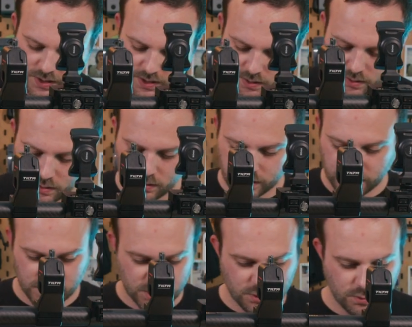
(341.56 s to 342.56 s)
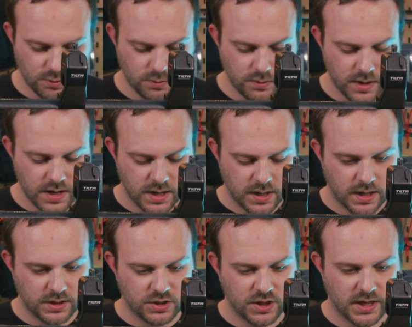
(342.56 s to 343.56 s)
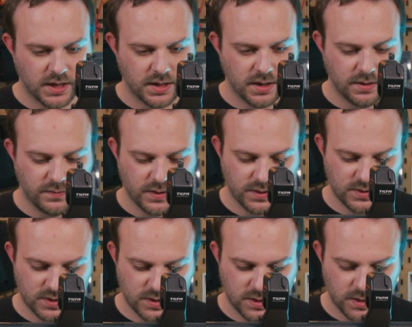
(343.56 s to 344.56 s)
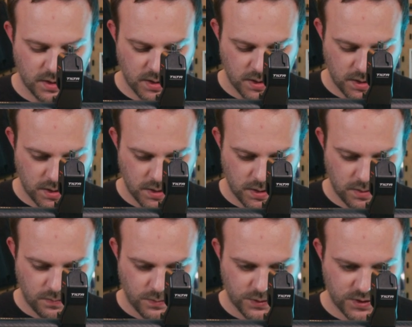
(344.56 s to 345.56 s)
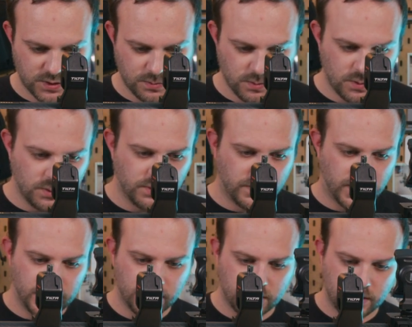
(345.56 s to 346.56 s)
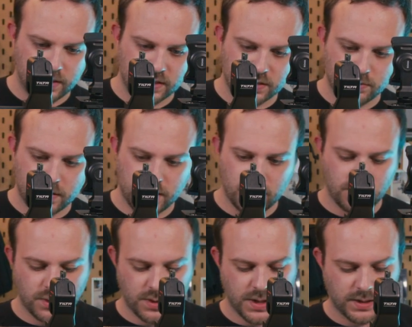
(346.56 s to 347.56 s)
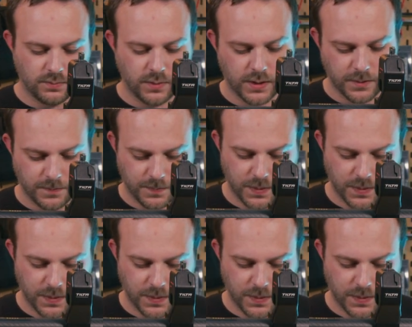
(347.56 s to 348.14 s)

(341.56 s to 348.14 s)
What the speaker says: by unlocking this screw and check if it wants to move either this way or that way.